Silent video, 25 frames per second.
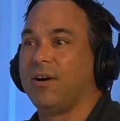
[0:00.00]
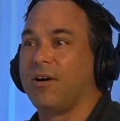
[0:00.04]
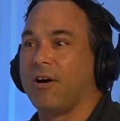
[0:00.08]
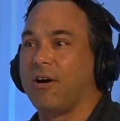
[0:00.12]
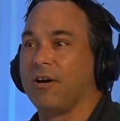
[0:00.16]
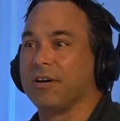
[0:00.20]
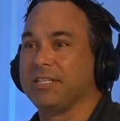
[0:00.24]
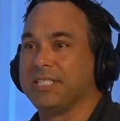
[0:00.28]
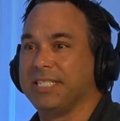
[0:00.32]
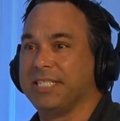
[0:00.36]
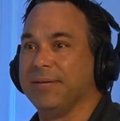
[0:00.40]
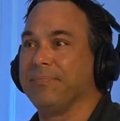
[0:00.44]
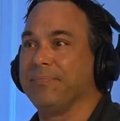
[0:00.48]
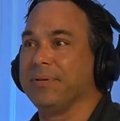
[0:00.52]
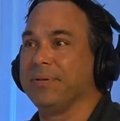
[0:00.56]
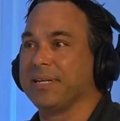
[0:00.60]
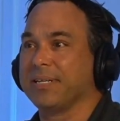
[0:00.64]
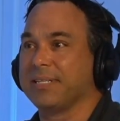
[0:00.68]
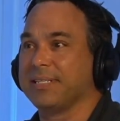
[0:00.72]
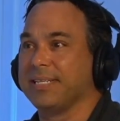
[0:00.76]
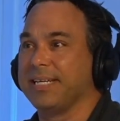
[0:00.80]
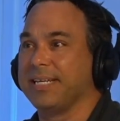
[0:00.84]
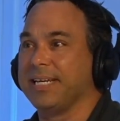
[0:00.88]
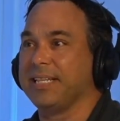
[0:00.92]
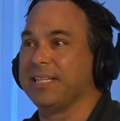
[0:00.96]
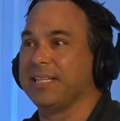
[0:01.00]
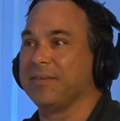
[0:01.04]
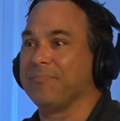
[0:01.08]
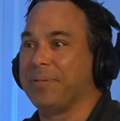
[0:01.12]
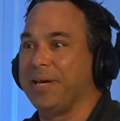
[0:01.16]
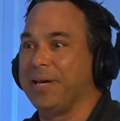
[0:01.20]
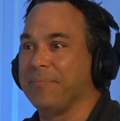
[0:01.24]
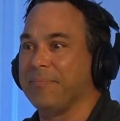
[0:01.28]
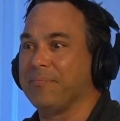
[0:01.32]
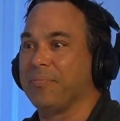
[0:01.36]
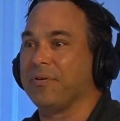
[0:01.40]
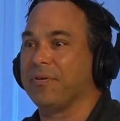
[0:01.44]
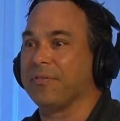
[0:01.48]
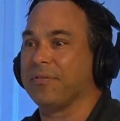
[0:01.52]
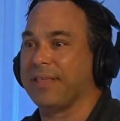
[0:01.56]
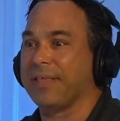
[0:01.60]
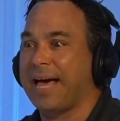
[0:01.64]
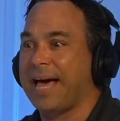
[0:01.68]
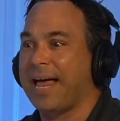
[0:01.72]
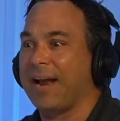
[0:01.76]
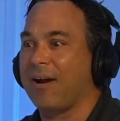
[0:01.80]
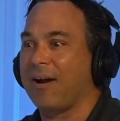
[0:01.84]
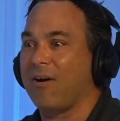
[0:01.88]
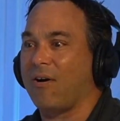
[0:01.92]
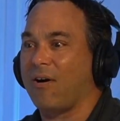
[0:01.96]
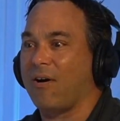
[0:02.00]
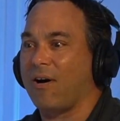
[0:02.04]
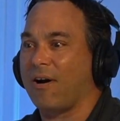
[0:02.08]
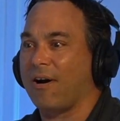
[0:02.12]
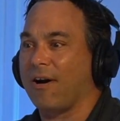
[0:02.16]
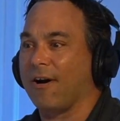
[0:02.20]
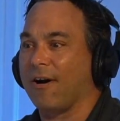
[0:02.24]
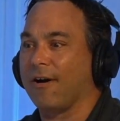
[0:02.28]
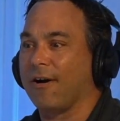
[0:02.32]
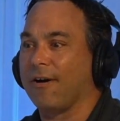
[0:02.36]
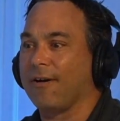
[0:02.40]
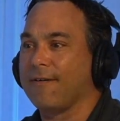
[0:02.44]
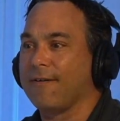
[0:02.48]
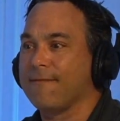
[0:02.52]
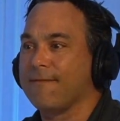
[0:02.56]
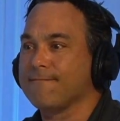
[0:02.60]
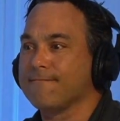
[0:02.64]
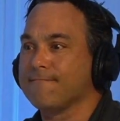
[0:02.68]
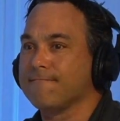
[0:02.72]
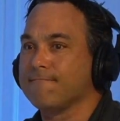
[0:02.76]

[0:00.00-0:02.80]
are typically the people that are